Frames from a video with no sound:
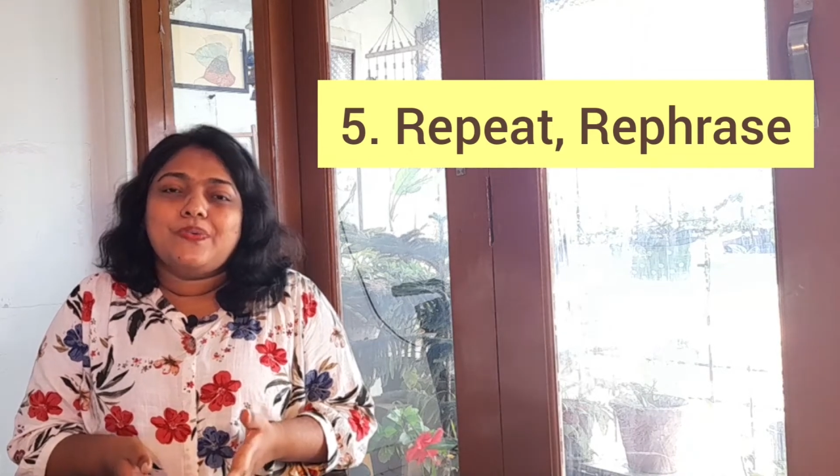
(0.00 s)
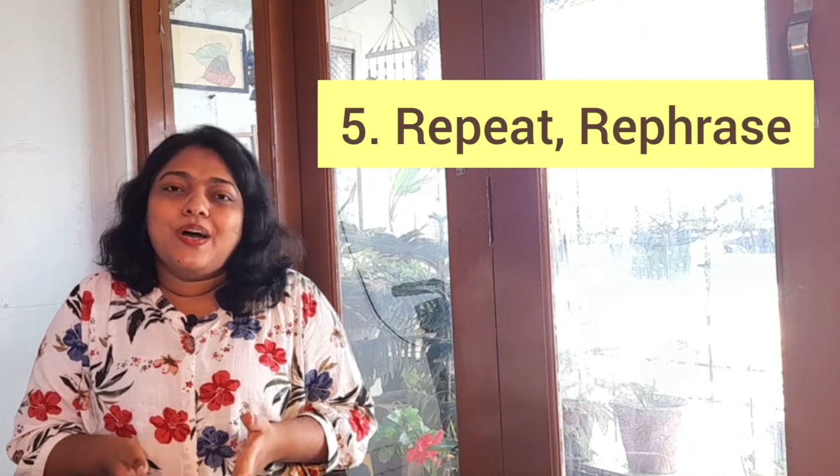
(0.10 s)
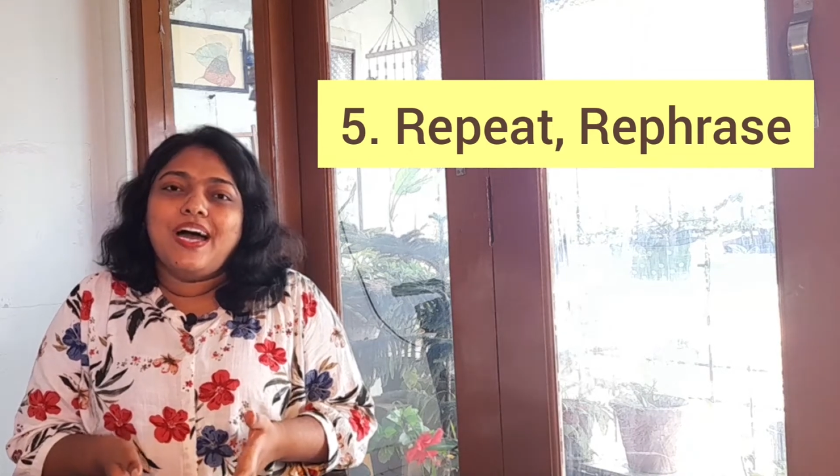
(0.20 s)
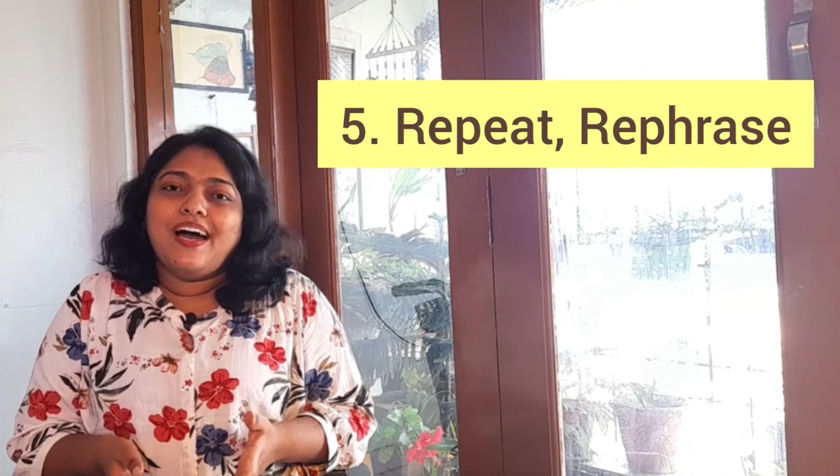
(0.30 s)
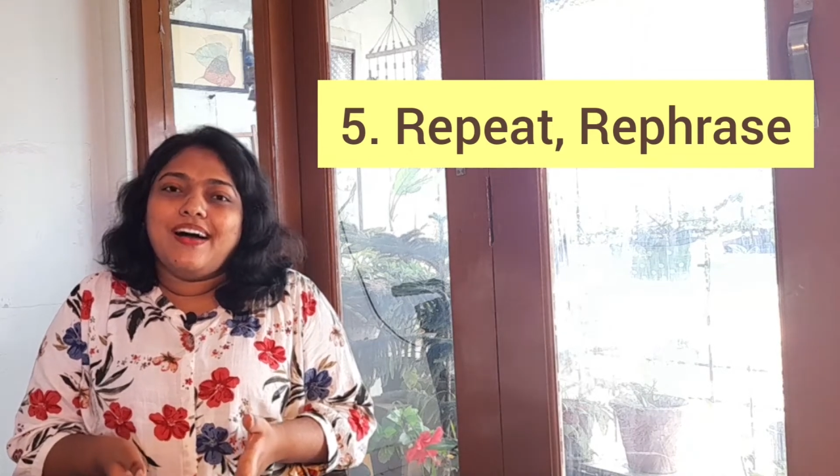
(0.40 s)

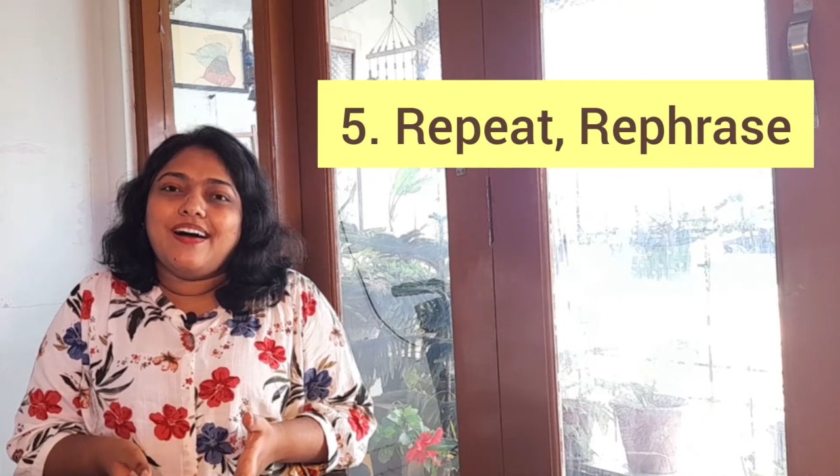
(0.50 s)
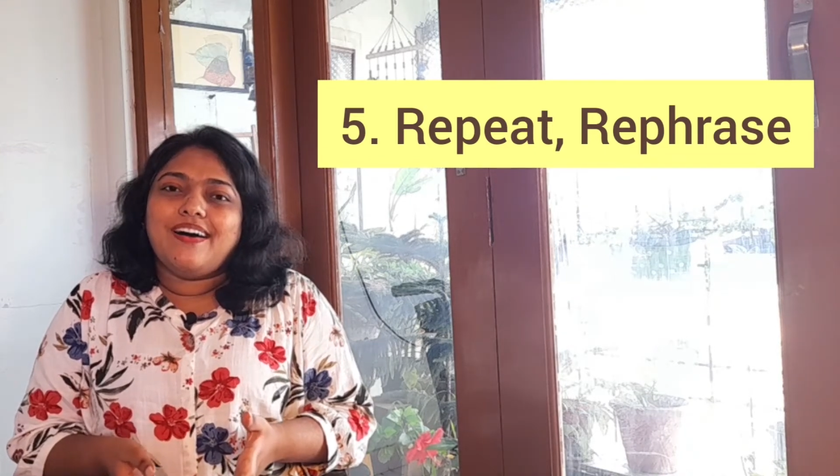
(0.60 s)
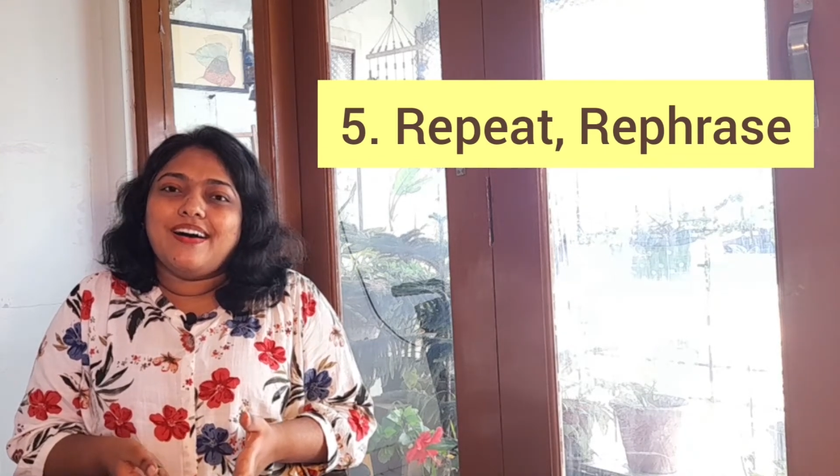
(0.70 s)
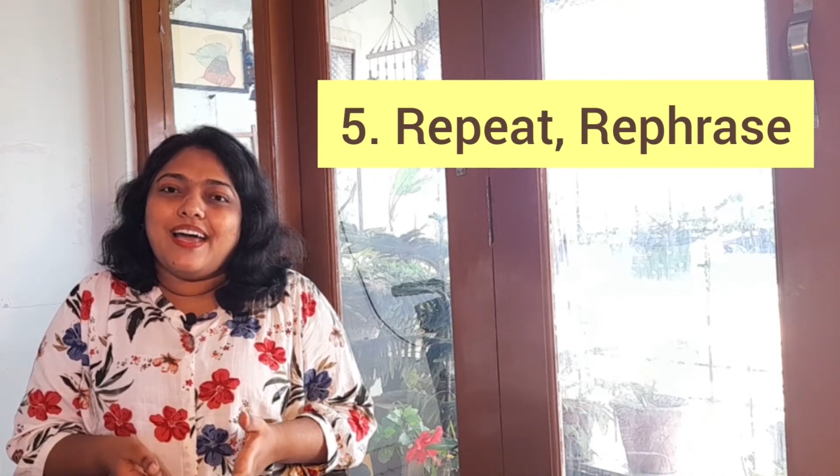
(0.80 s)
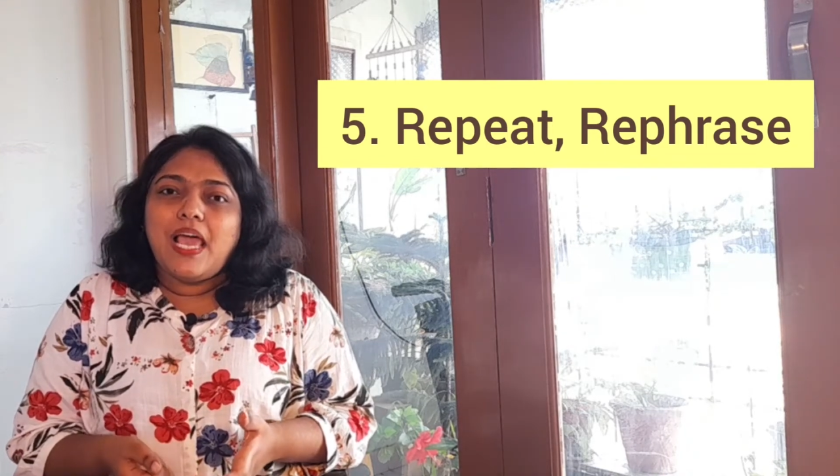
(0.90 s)

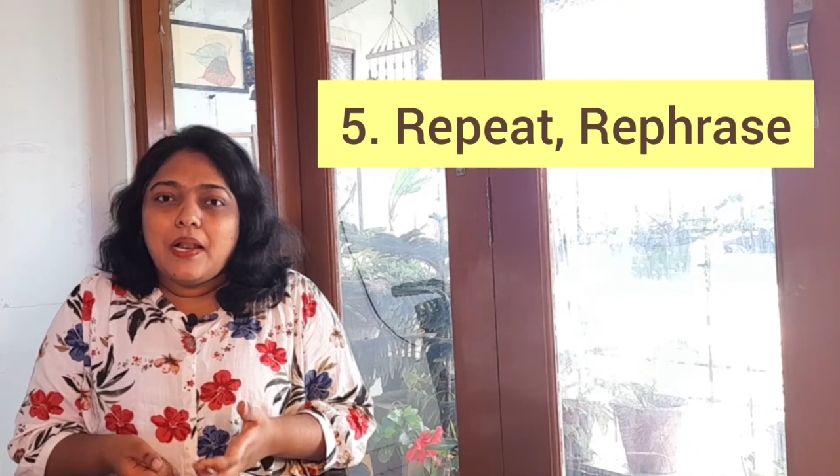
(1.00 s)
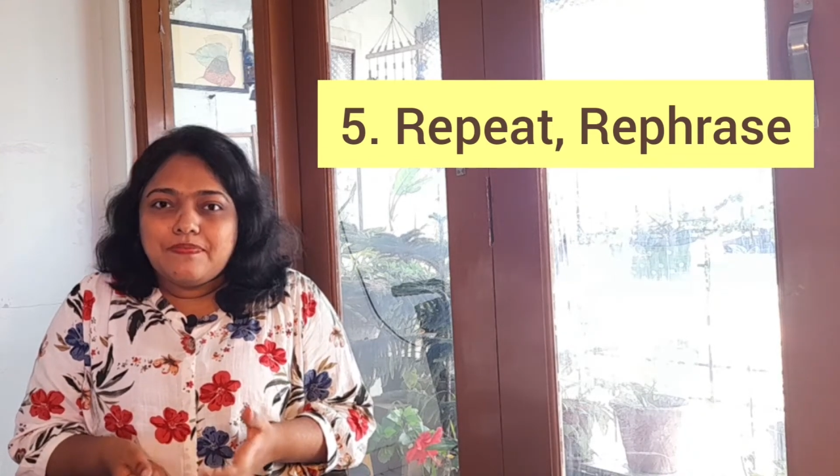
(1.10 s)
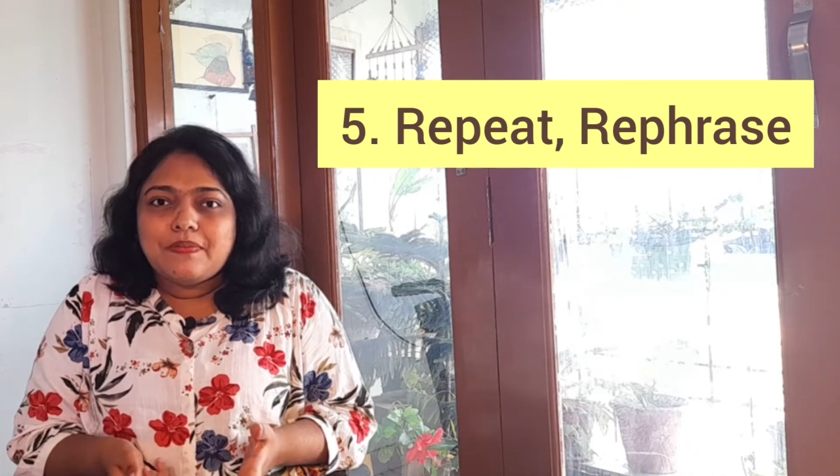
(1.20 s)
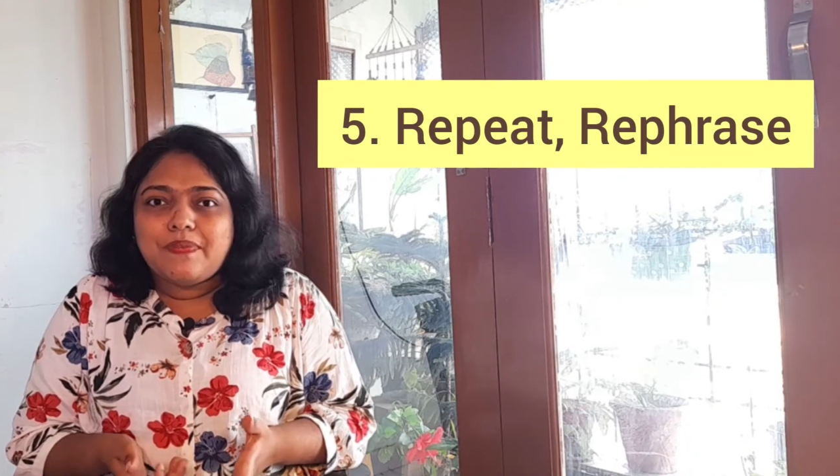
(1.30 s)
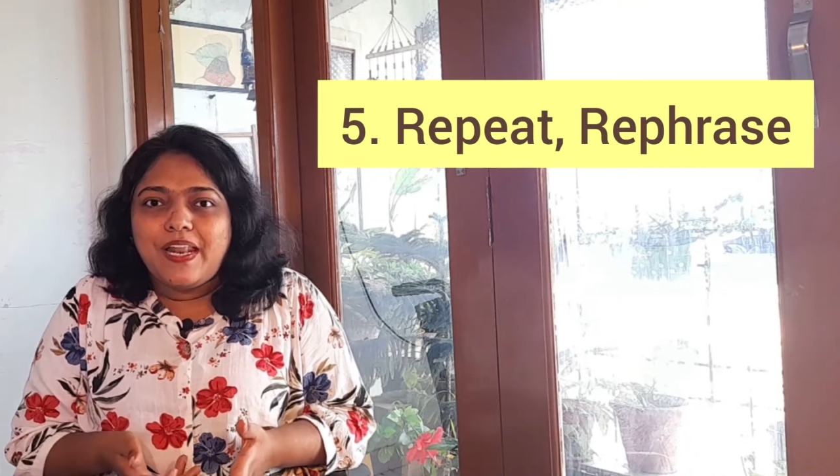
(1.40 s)
help
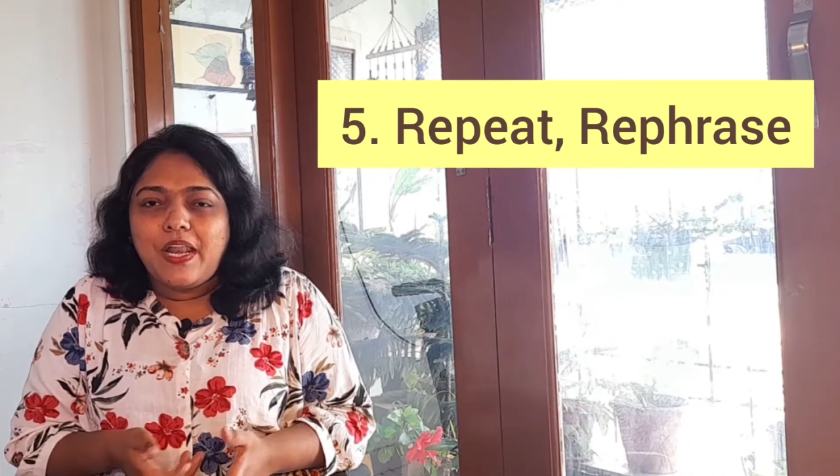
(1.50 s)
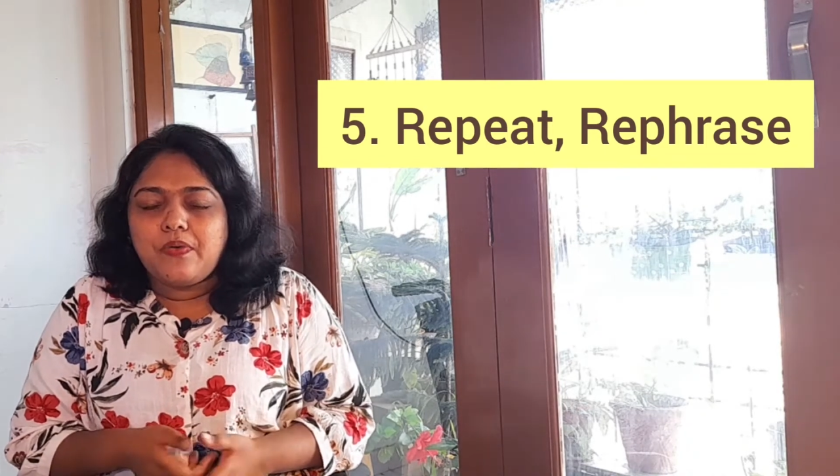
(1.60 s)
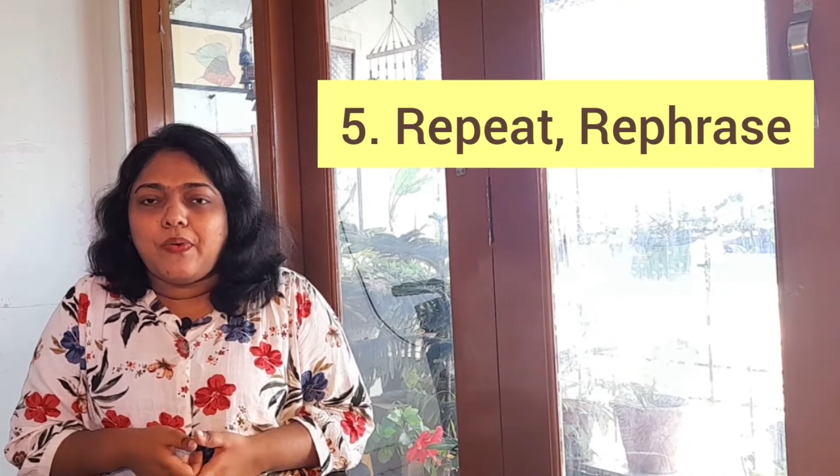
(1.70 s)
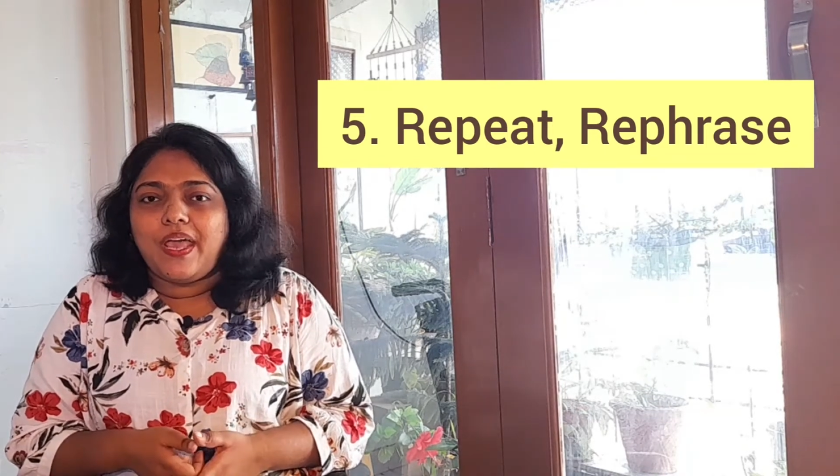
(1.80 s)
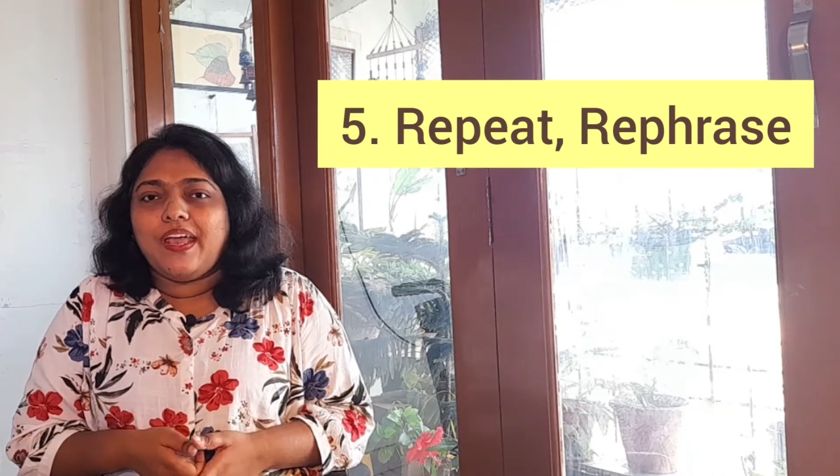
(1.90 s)
them in any
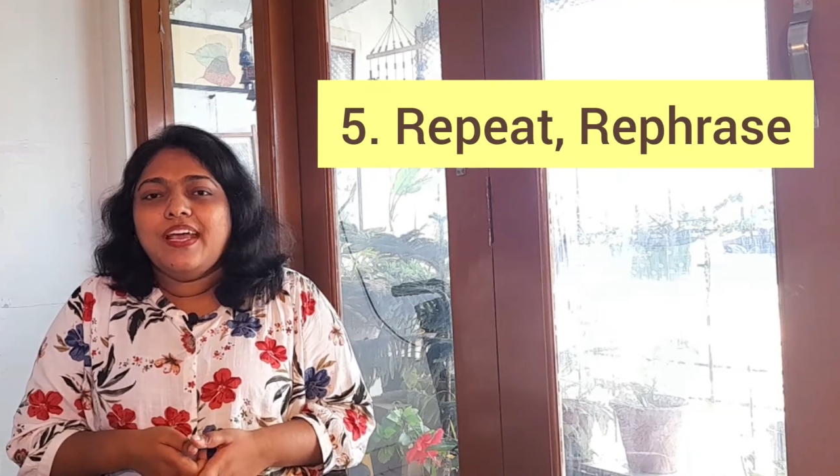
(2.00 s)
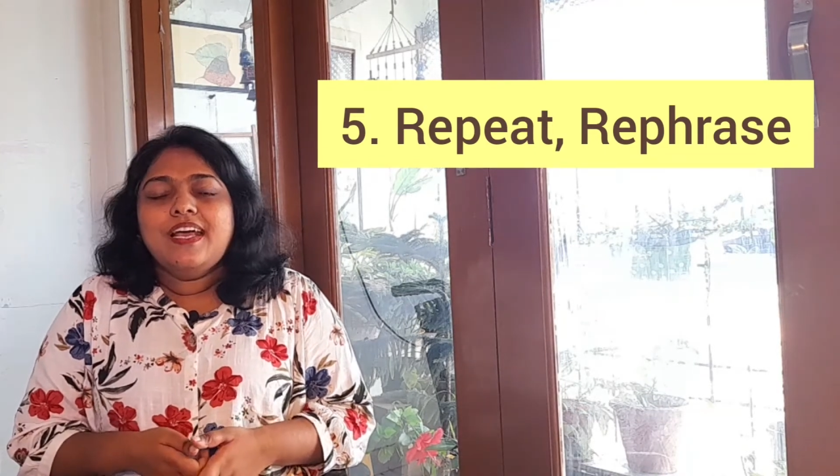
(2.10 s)
way.